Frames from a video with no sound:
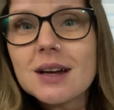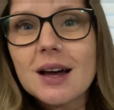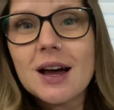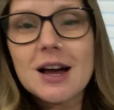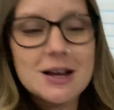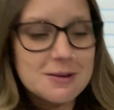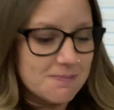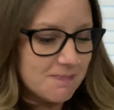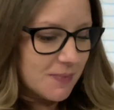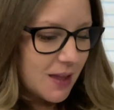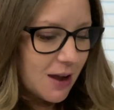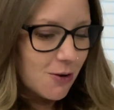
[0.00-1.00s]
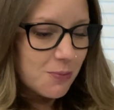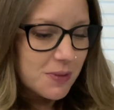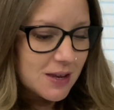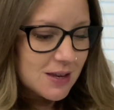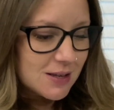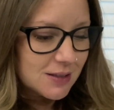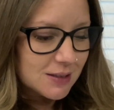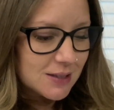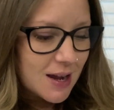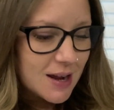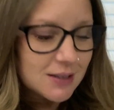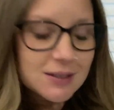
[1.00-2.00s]
I hope that he's
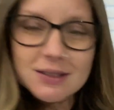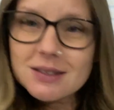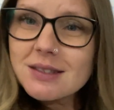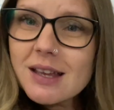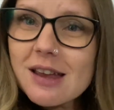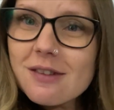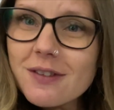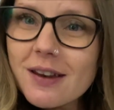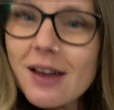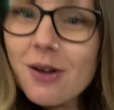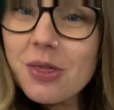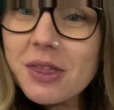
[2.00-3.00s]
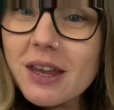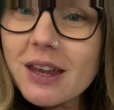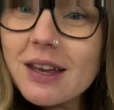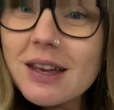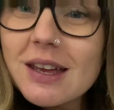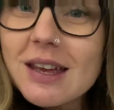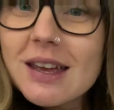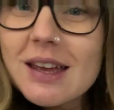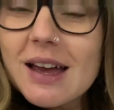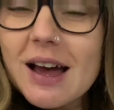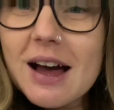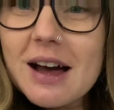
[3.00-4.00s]
nice and safe and healthy,
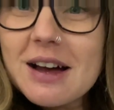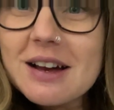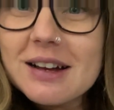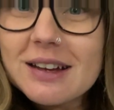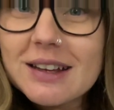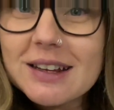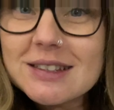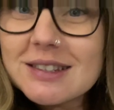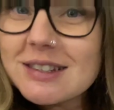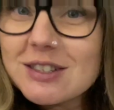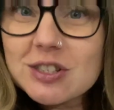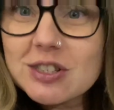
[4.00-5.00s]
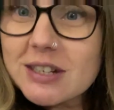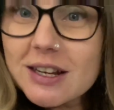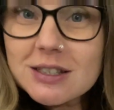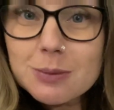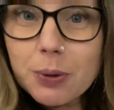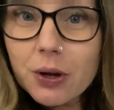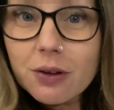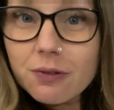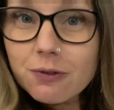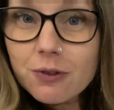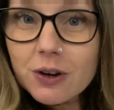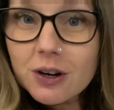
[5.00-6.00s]
and just stays
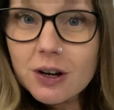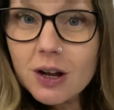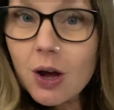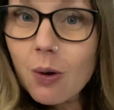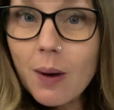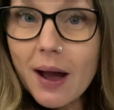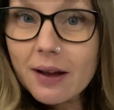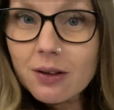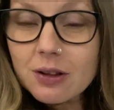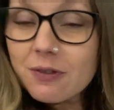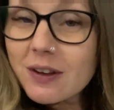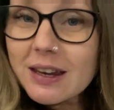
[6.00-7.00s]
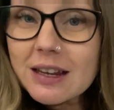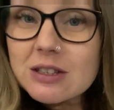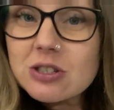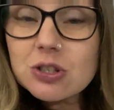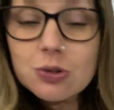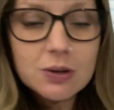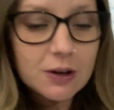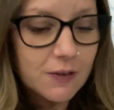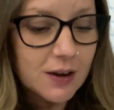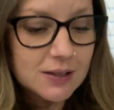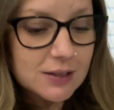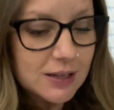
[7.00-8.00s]
put for a while if he needs to. And if he
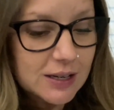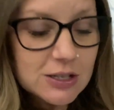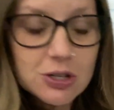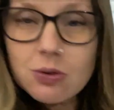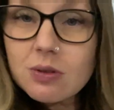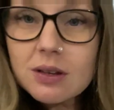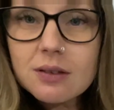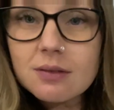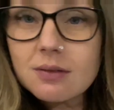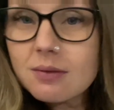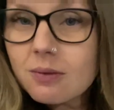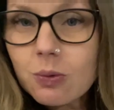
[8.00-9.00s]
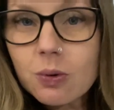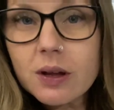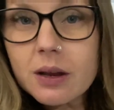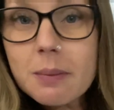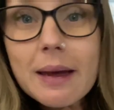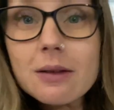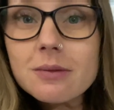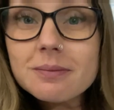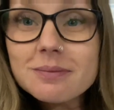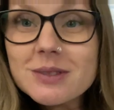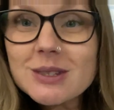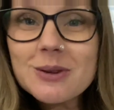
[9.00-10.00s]
doesn't need to, then we'll get him out.
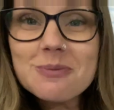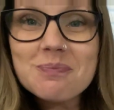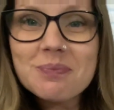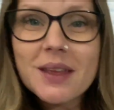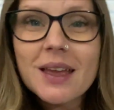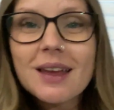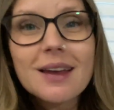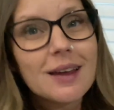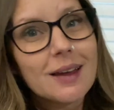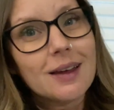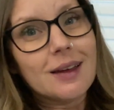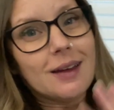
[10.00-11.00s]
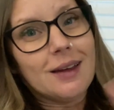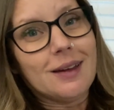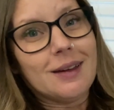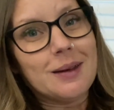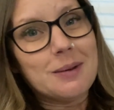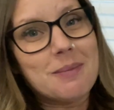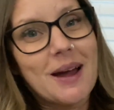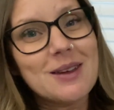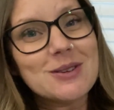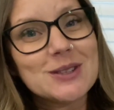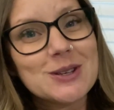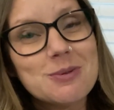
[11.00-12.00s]
So bye,
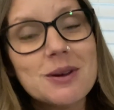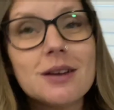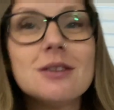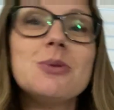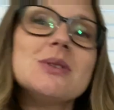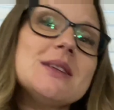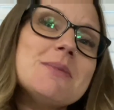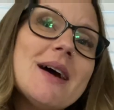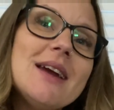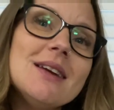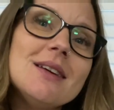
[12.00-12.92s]
YouTube. Do you want to say bye?